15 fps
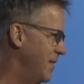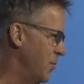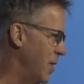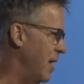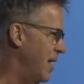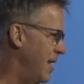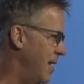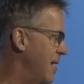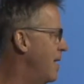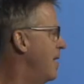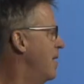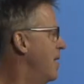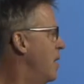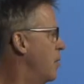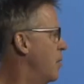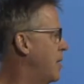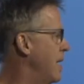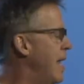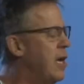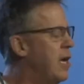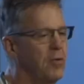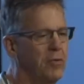Really?
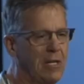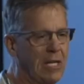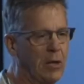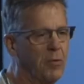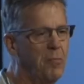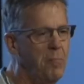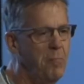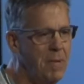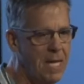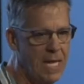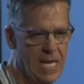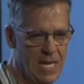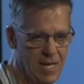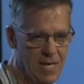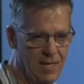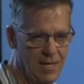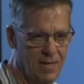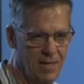Okay, now you're dealing with me,